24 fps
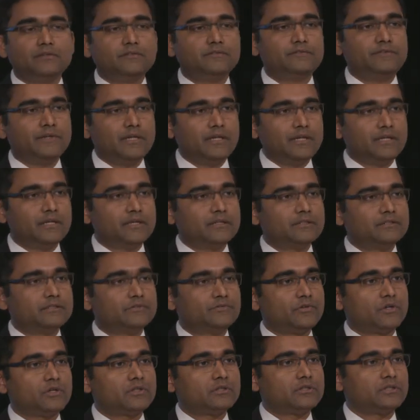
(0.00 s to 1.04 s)
village
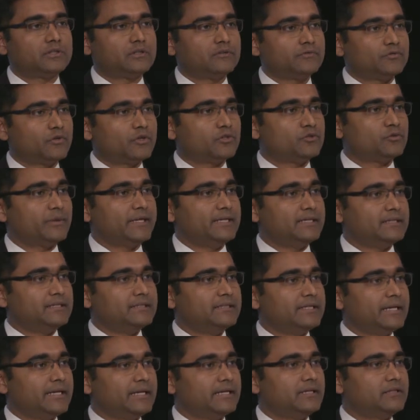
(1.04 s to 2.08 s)
for
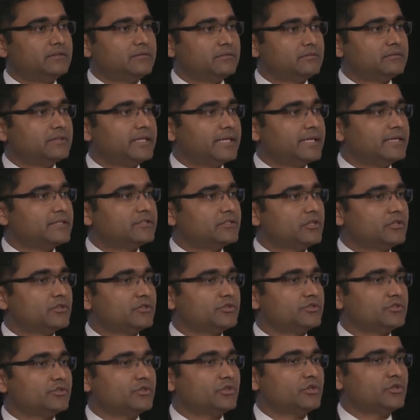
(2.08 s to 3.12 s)
28 days or
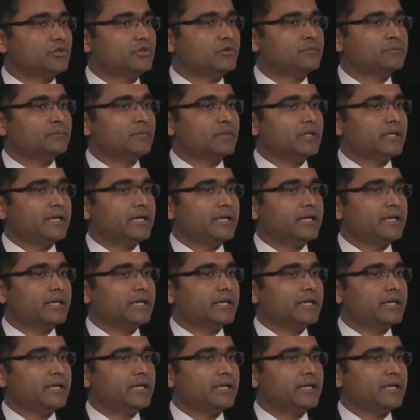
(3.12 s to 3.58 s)
so,